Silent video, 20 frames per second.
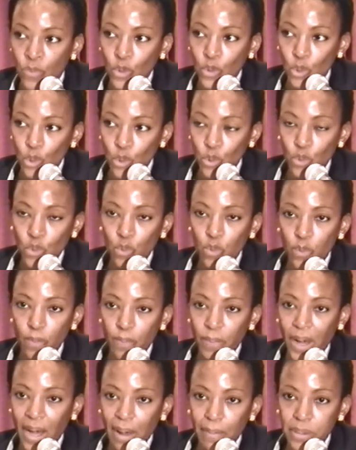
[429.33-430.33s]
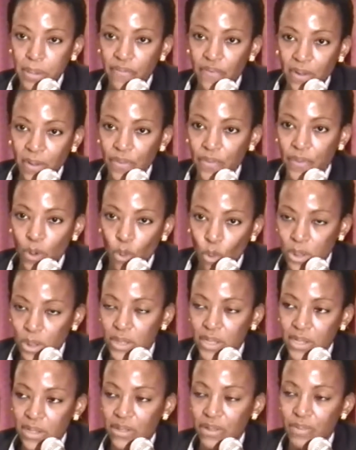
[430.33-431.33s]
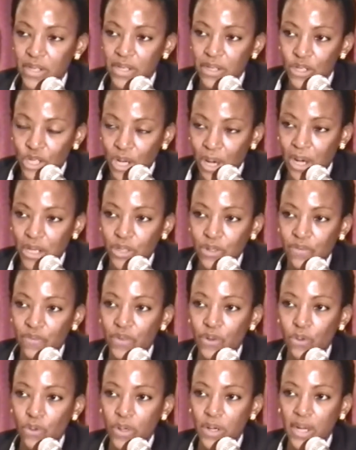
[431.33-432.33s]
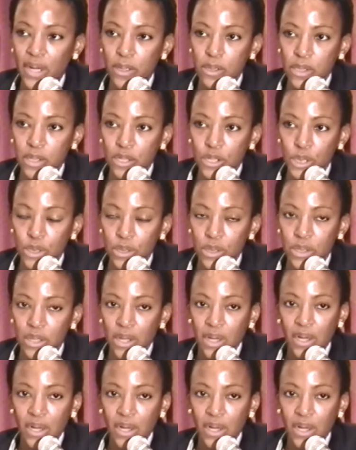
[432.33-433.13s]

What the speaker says: who perhaps felt they wanted to be in charge of the organization,